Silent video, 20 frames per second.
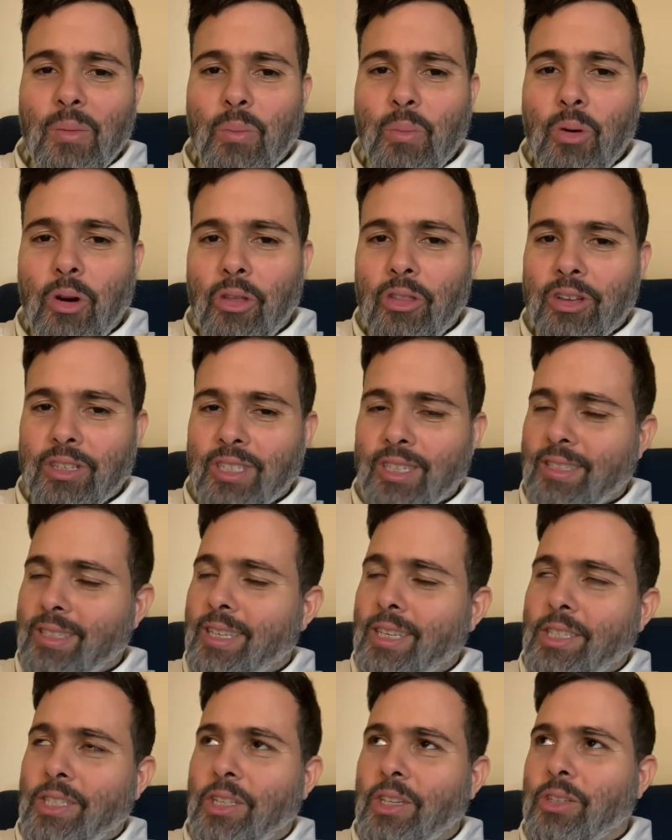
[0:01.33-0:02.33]
Brothers and
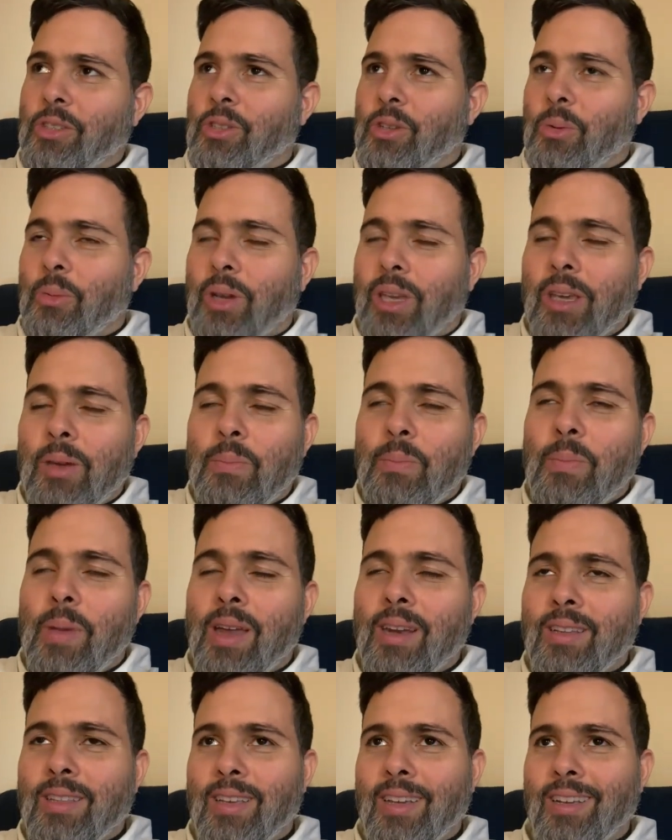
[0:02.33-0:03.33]
sisters, so we keep
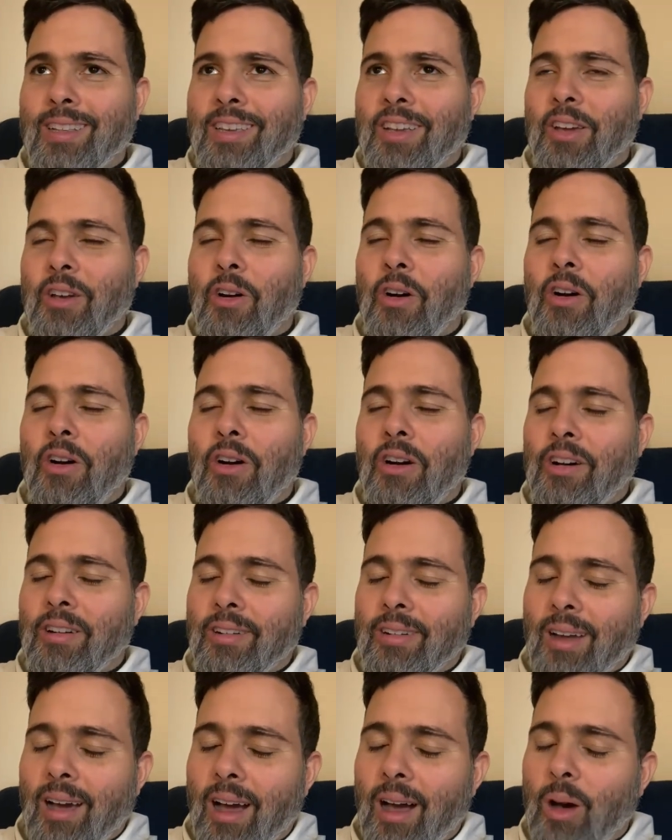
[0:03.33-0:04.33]
meditating
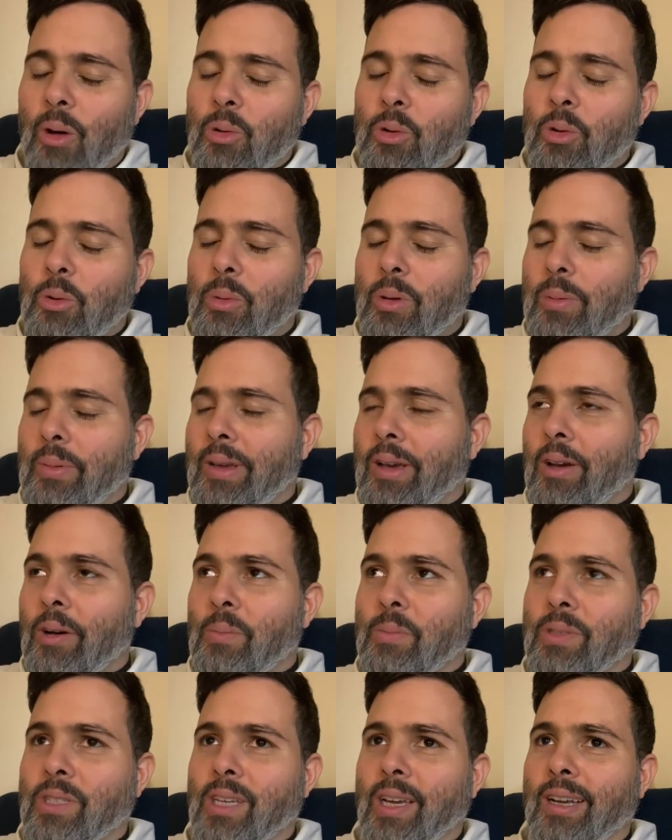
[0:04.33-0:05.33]
on how do we
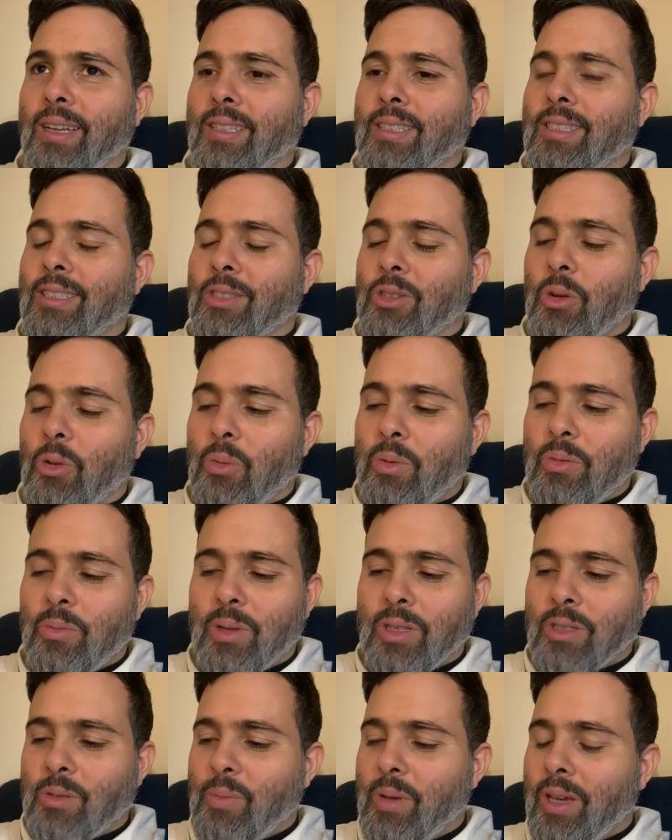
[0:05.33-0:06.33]
become saints. So we've
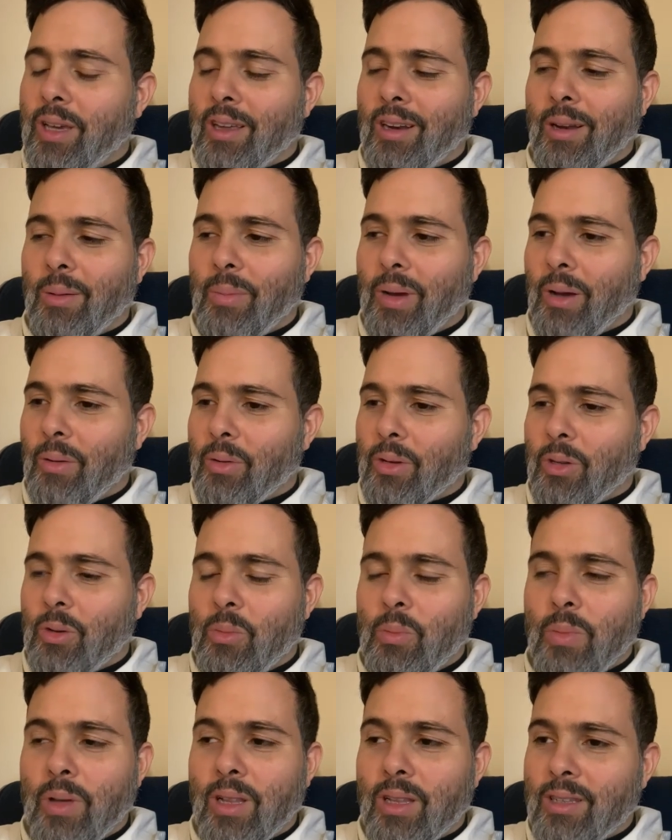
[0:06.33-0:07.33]
been speaking about
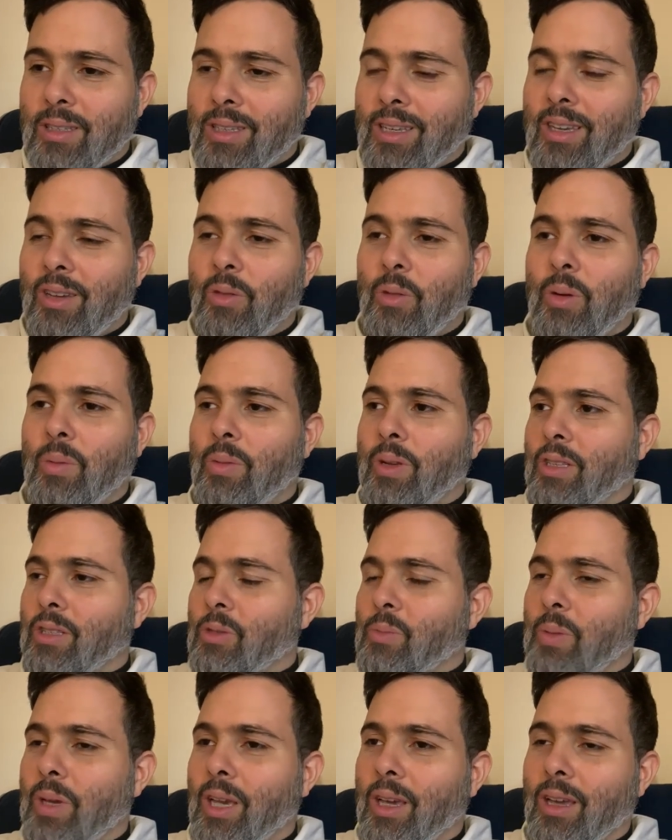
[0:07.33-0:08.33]
humility, we've been
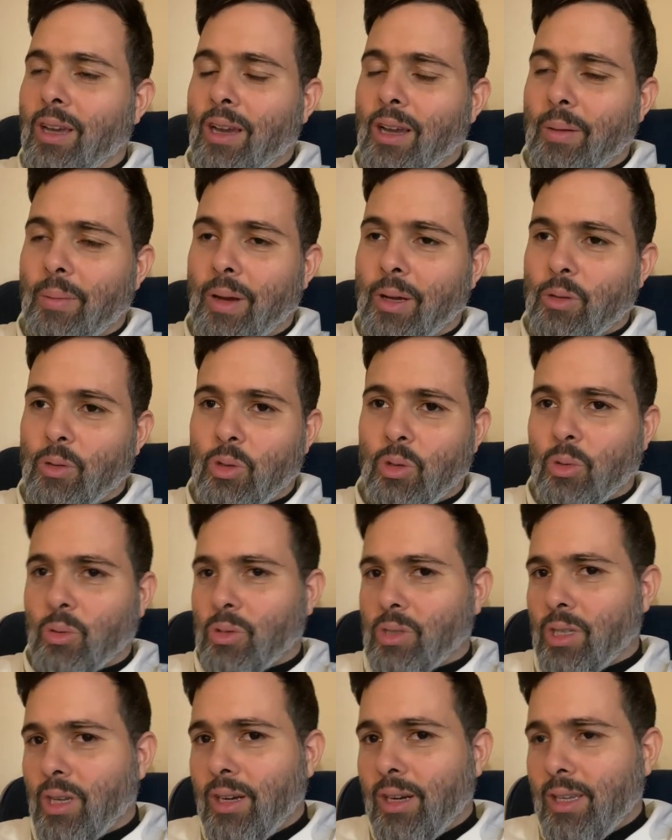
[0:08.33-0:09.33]
speaking about
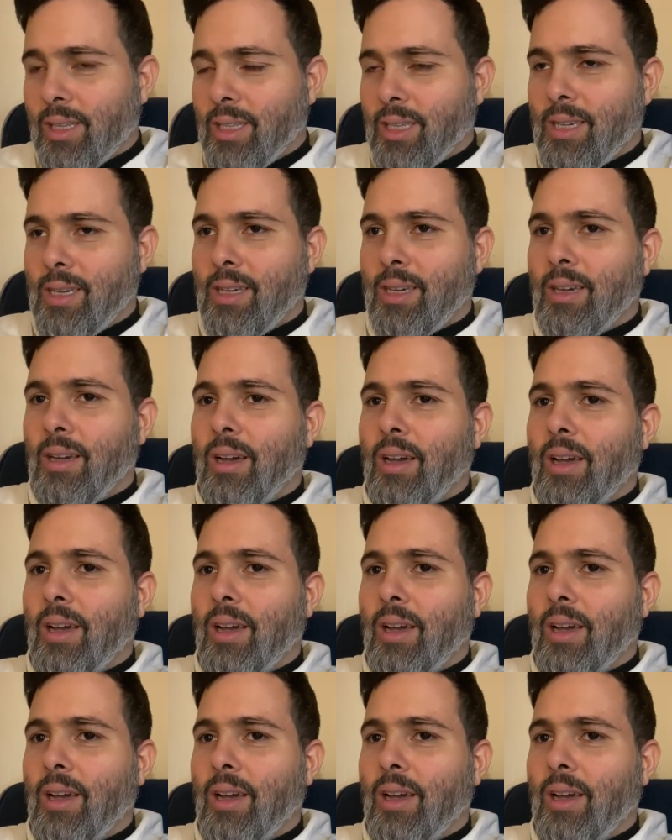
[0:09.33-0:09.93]
docility,